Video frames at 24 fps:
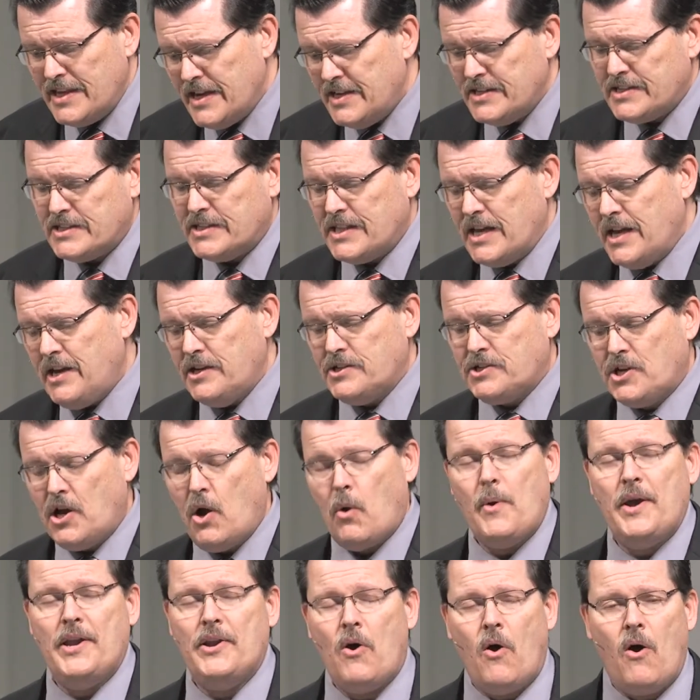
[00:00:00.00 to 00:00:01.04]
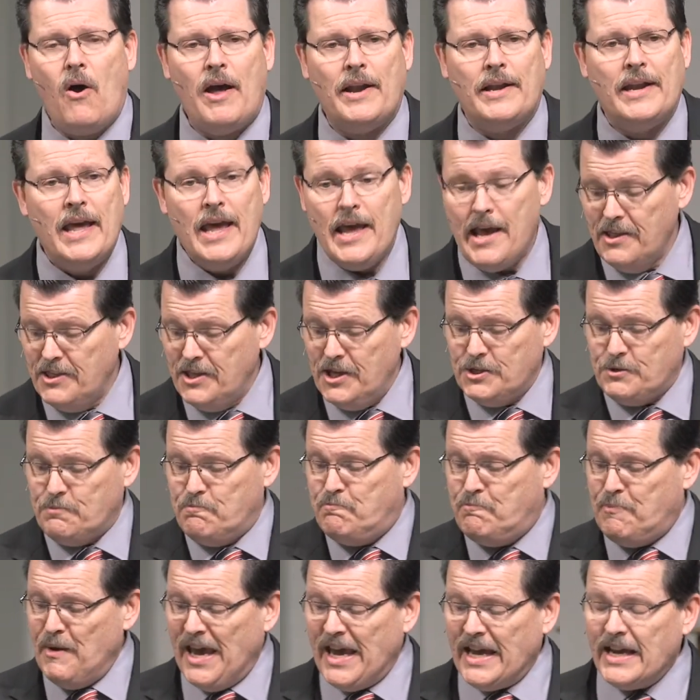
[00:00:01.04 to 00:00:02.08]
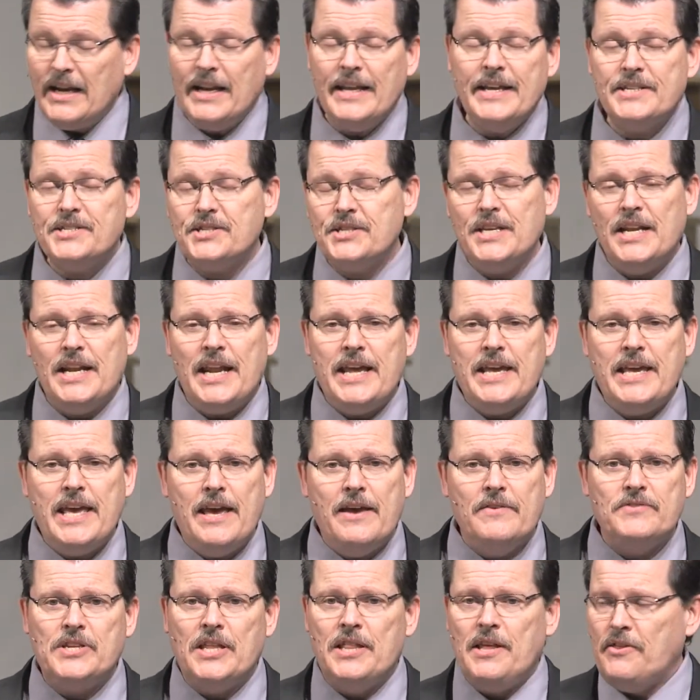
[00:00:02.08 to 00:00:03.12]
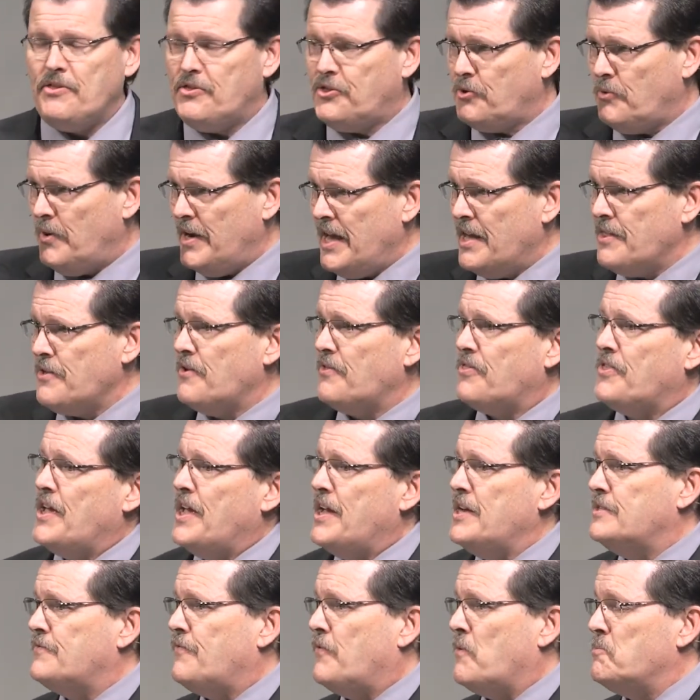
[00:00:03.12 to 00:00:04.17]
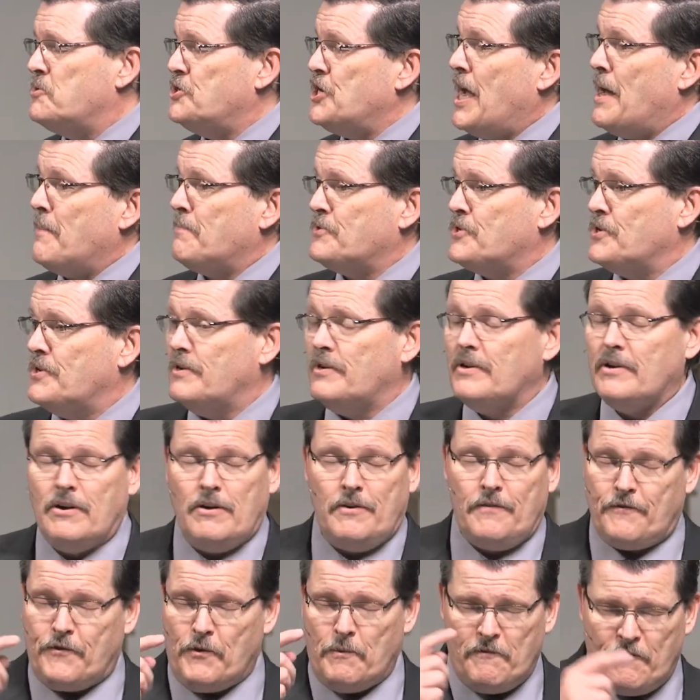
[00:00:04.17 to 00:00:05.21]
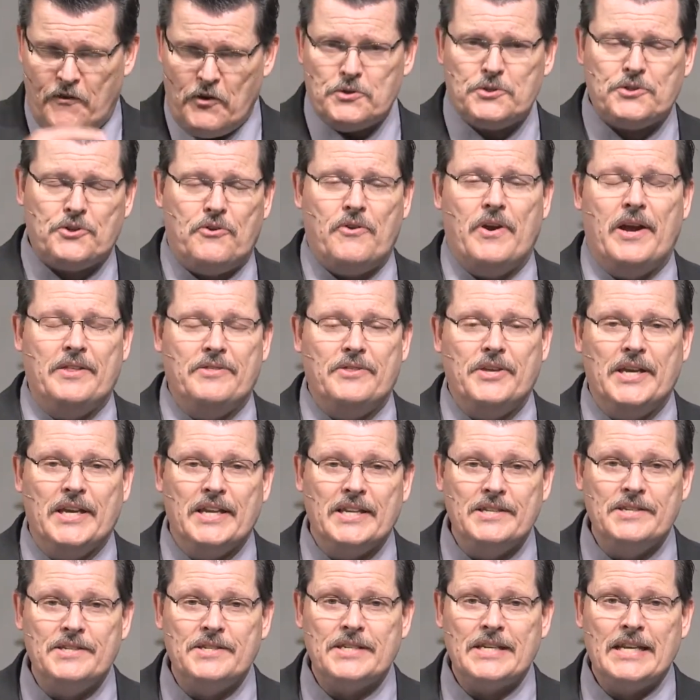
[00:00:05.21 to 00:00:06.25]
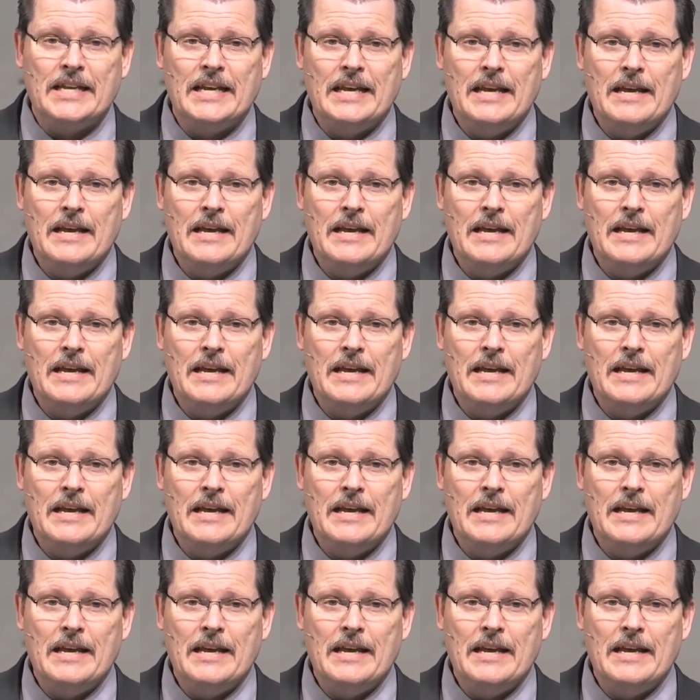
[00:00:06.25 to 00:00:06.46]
these things going on, this big list that he gives, and then three other things from chapter or from 1 Corinthians,